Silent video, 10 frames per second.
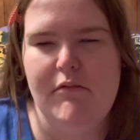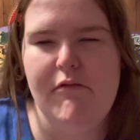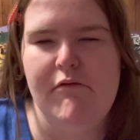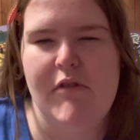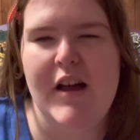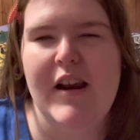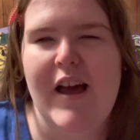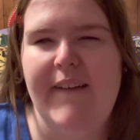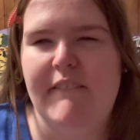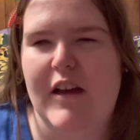what
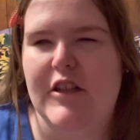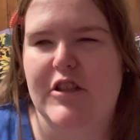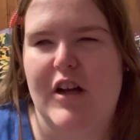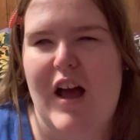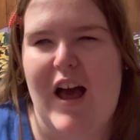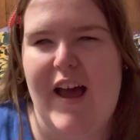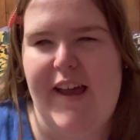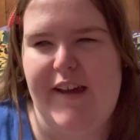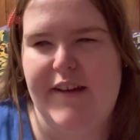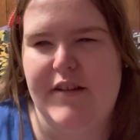I wish
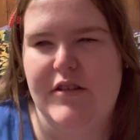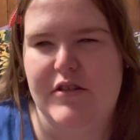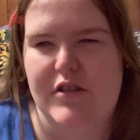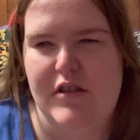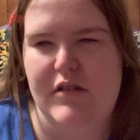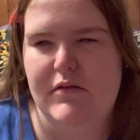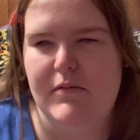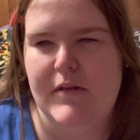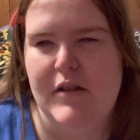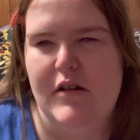I knew,
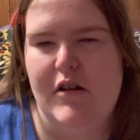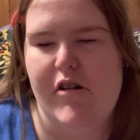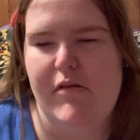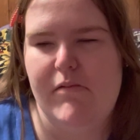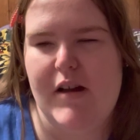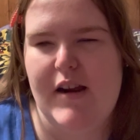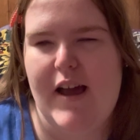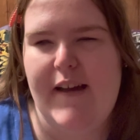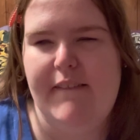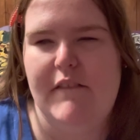or what
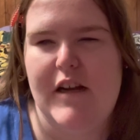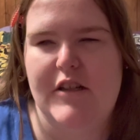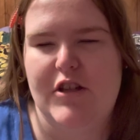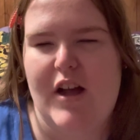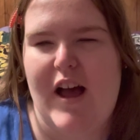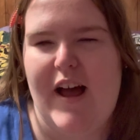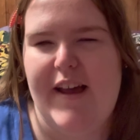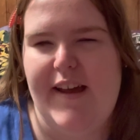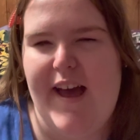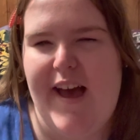I wish I
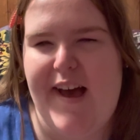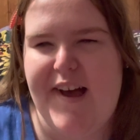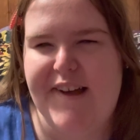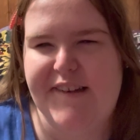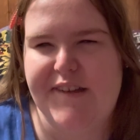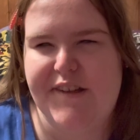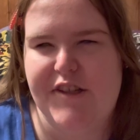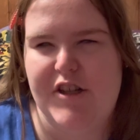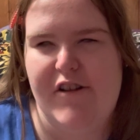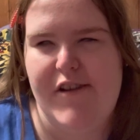had
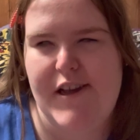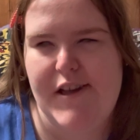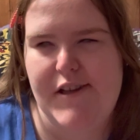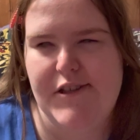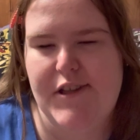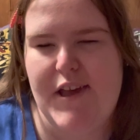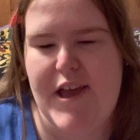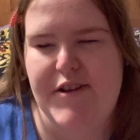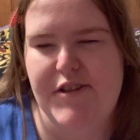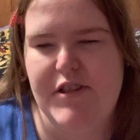going
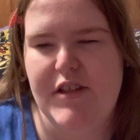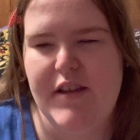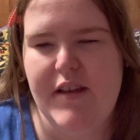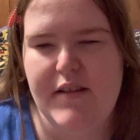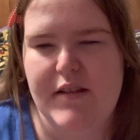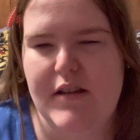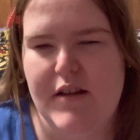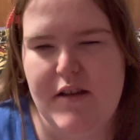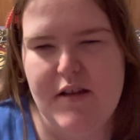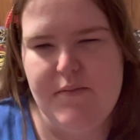into this,
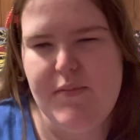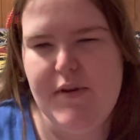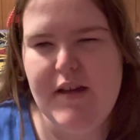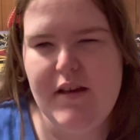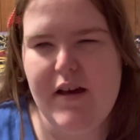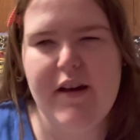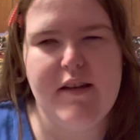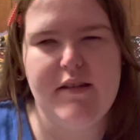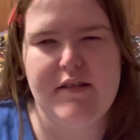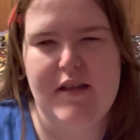
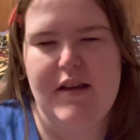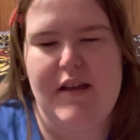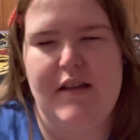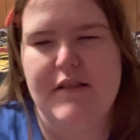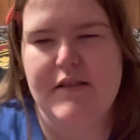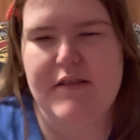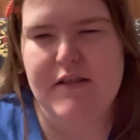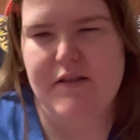because it is